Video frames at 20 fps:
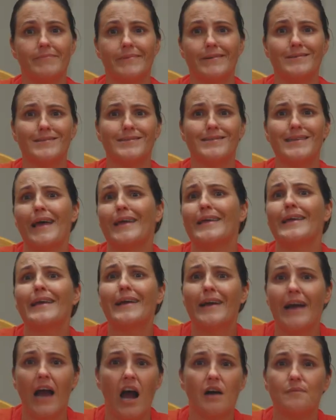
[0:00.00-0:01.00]
stacking
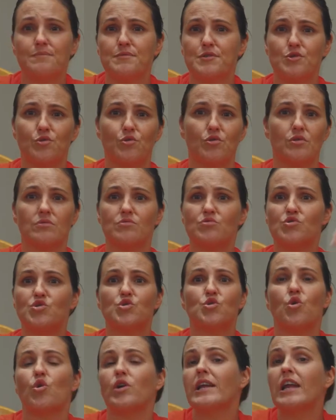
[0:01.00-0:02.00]
cups or
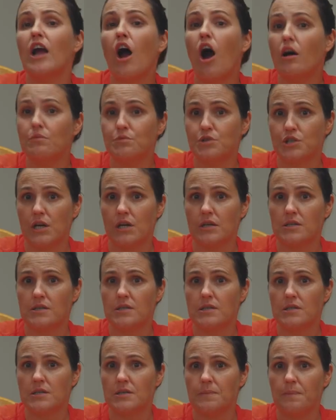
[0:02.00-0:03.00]
sorting
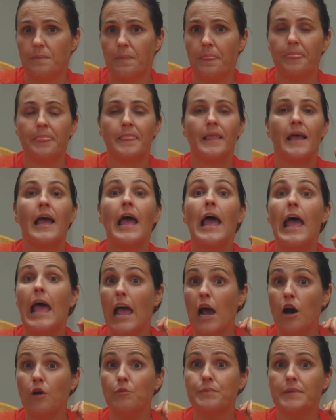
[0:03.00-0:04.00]
objects.
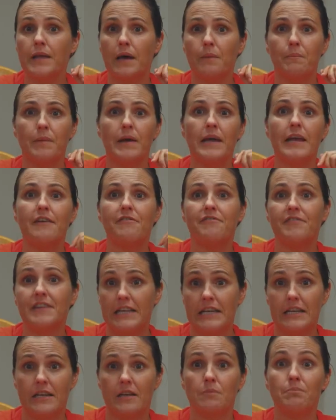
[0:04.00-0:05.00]
Help them if
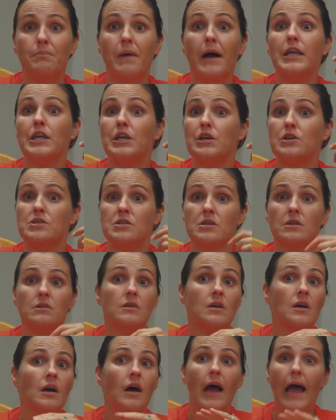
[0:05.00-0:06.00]
needed by using
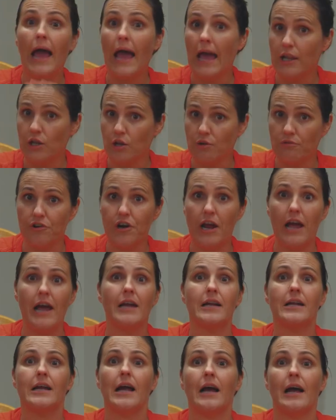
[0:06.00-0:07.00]

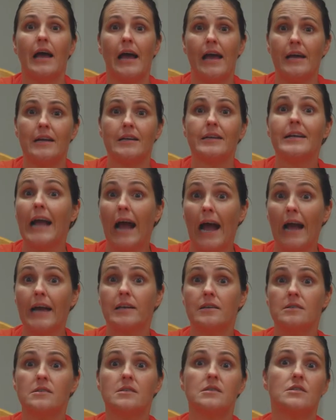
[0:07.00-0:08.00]
hand
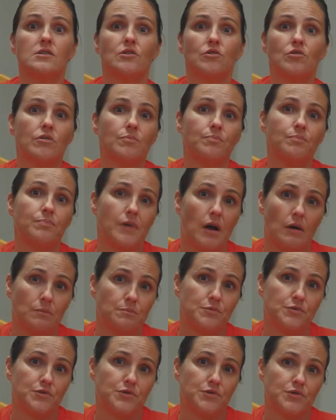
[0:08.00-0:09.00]
guidance or
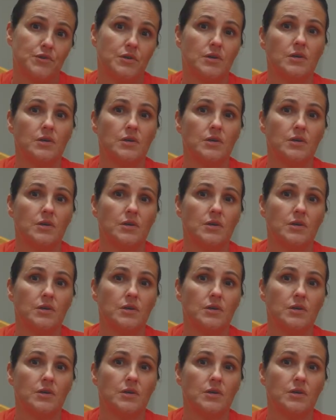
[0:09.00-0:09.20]
prompts.